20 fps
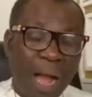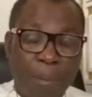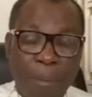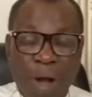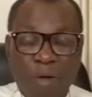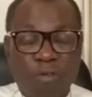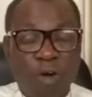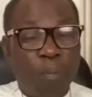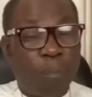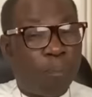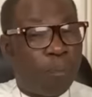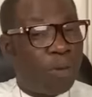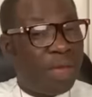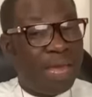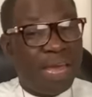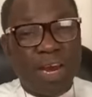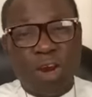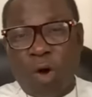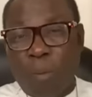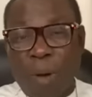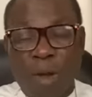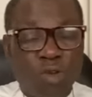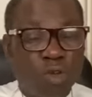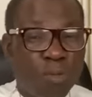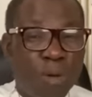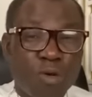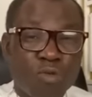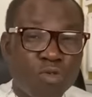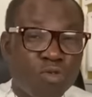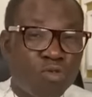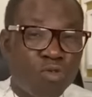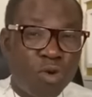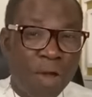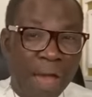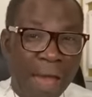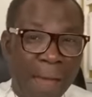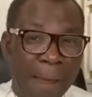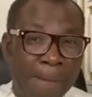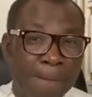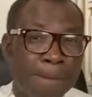I'm over P, you know, my Juma
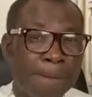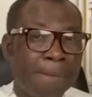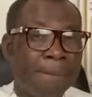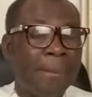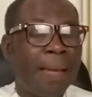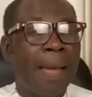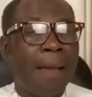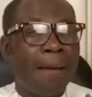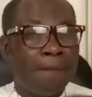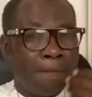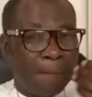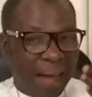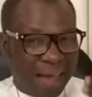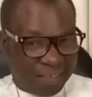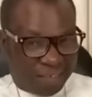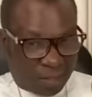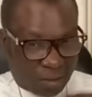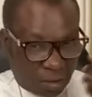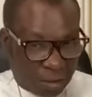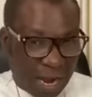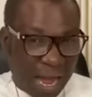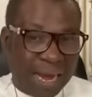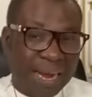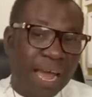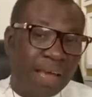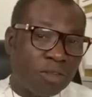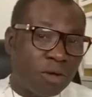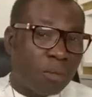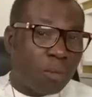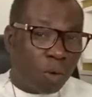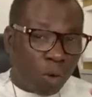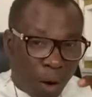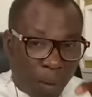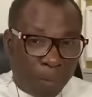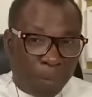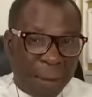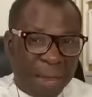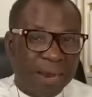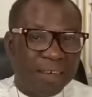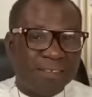Gugu, yeah. But still now there are some
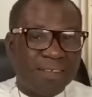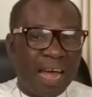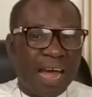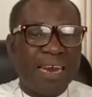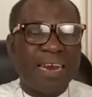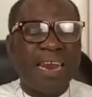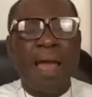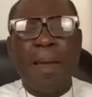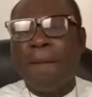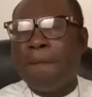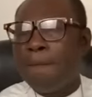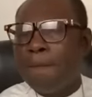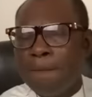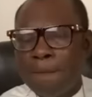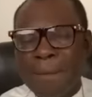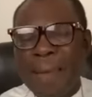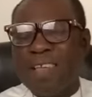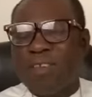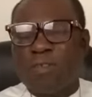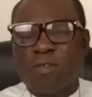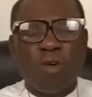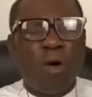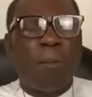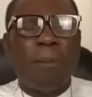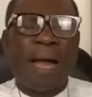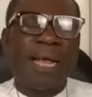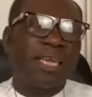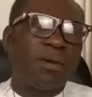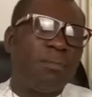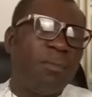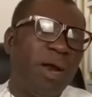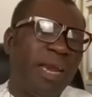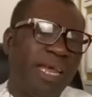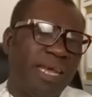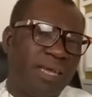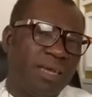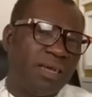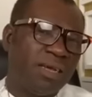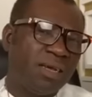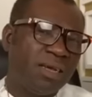companies that they miss so much
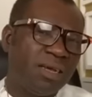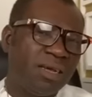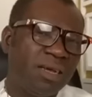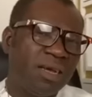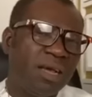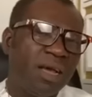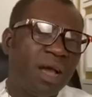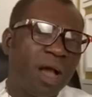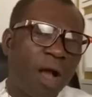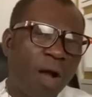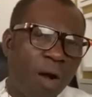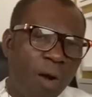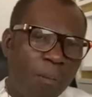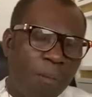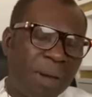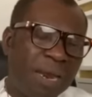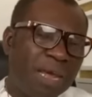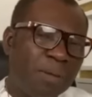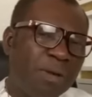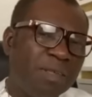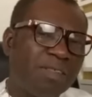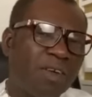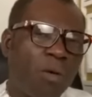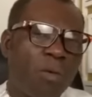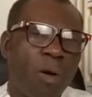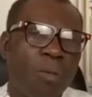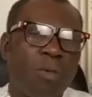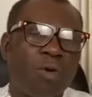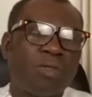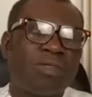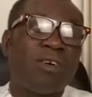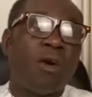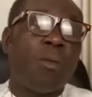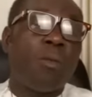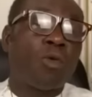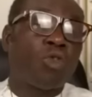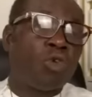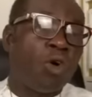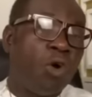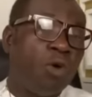money. Company bits of
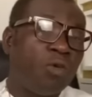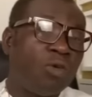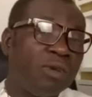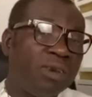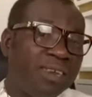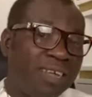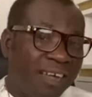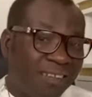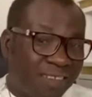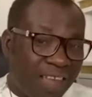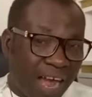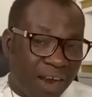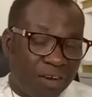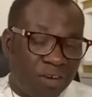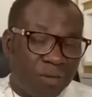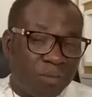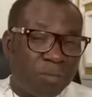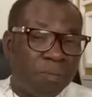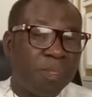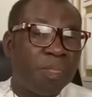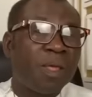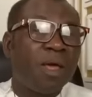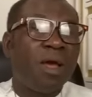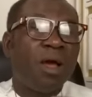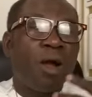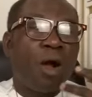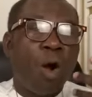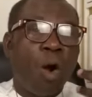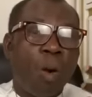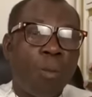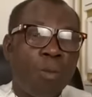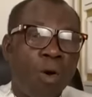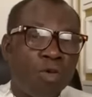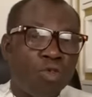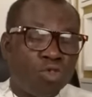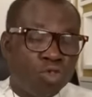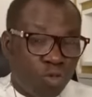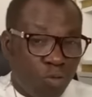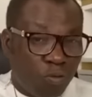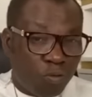motor motor data num or
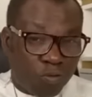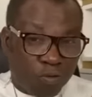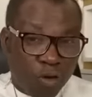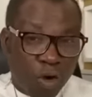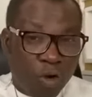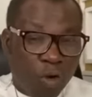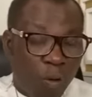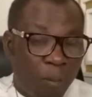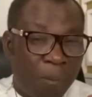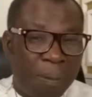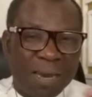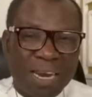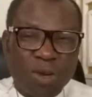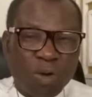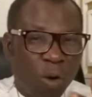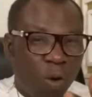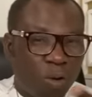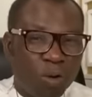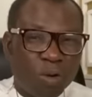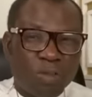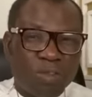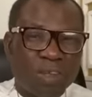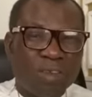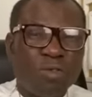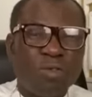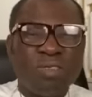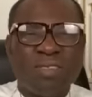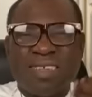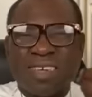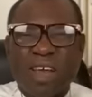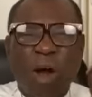more zoom for company, all those things.